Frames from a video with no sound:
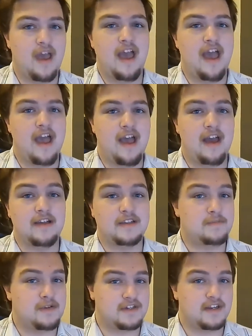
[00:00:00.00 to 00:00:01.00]
uh,
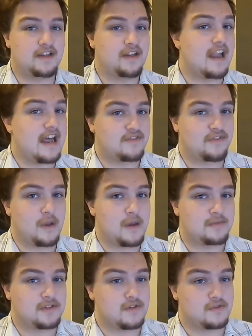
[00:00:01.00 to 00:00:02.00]
especially in the last few
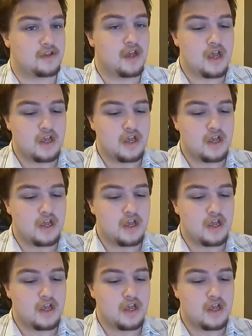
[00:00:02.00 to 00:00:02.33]
episodes.